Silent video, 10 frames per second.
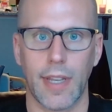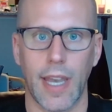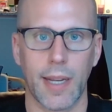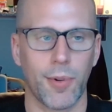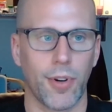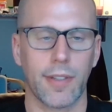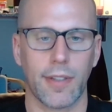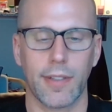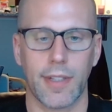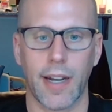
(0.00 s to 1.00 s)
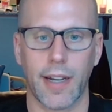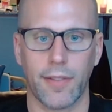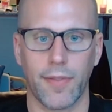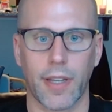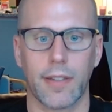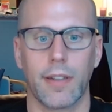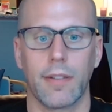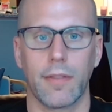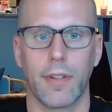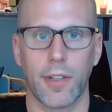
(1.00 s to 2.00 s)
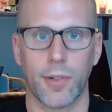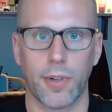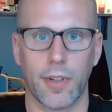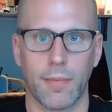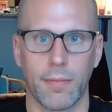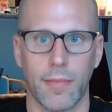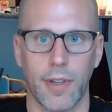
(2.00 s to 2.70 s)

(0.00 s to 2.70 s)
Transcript: adding more insulin is not going to fix it in the short term.